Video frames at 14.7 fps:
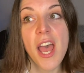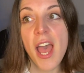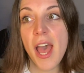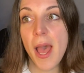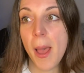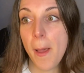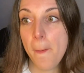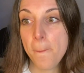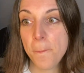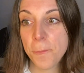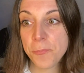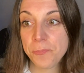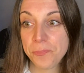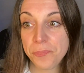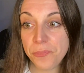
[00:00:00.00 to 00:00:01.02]

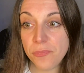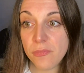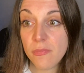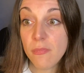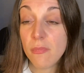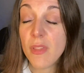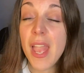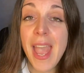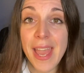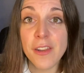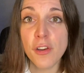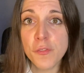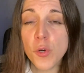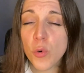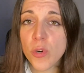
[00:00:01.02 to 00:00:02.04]
And
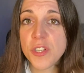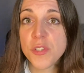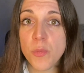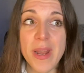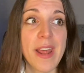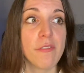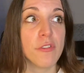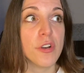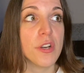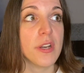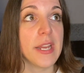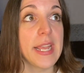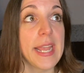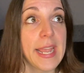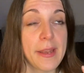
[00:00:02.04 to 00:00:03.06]
of course,
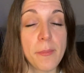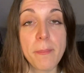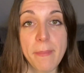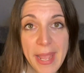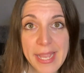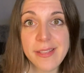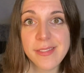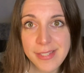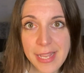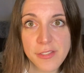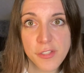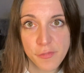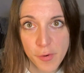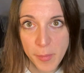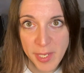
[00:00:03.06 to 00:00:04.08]
whenever it makes
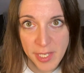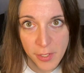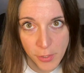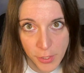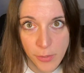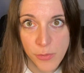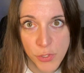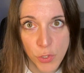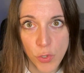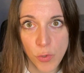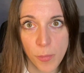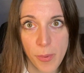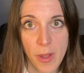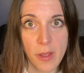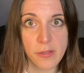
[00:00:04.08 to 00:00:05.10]
sense for me to use
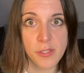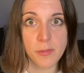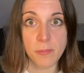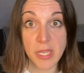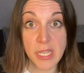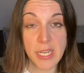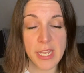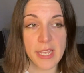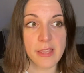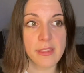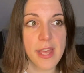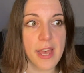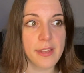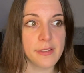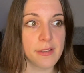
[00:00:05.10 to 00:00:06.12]
coupons, meaning
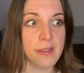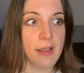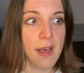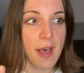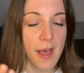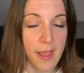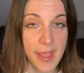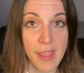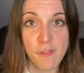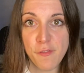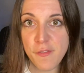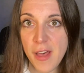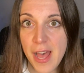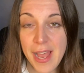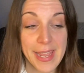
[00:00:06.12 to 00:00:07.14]
that
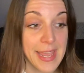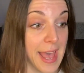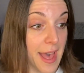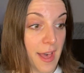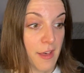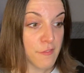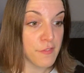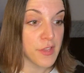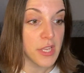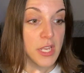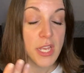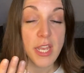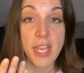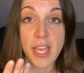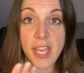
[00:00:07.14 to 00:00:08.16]
if I have
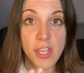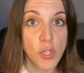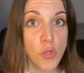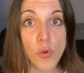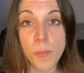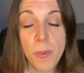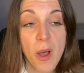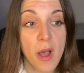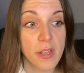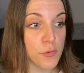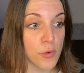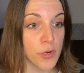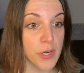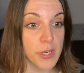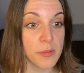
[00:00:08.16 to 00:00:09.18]
a coupon
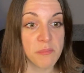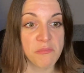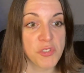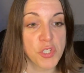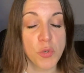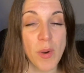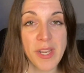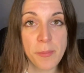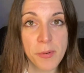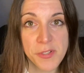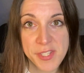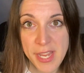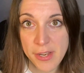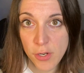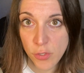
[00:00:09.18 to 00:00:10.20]
for
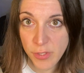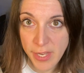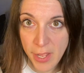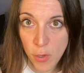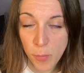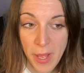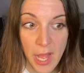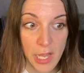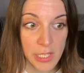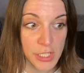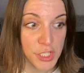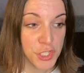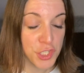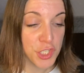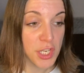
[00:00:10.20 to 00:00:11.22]
20% on nail
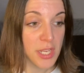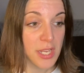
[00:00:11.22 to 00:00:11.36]
polish,